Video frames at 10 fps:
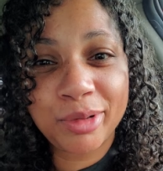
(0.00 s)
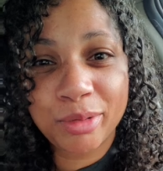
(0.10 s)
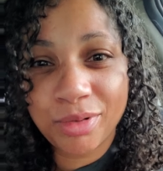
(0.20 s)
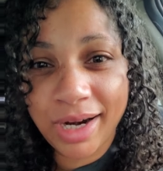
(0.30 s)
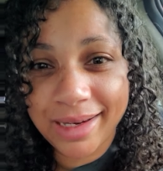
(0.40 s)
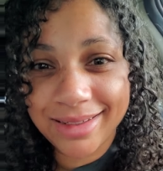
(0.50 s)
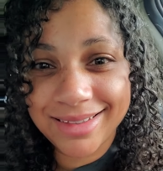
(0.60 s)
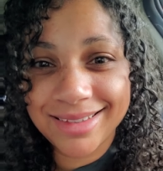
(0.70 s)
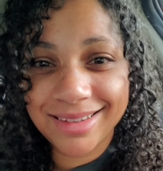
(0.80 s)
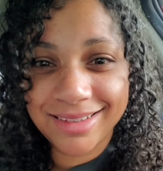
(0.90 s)
more
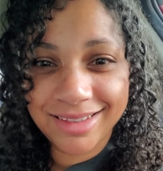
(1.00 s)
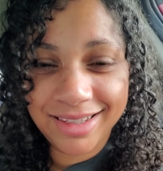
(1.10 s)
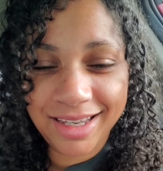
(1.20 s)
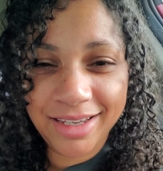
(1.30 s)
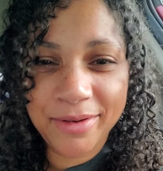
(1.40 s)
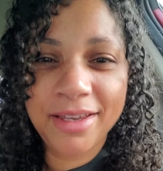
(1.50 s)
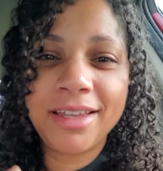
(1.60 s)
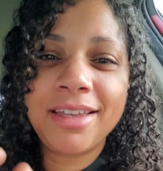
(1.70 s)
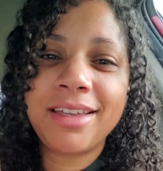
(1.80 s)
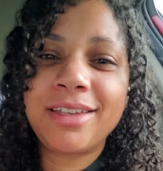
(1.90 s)
practice than that.
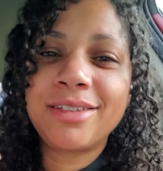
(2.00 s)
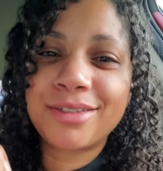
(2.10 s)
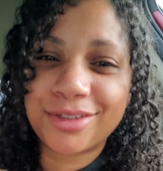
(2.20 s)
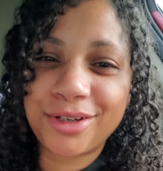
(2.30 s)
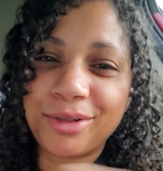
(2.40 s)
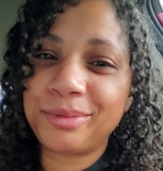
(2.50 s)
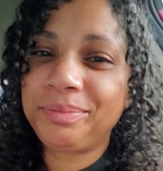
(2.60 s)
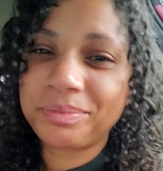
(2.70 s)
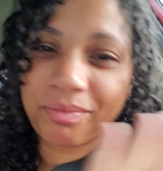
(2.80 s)
So,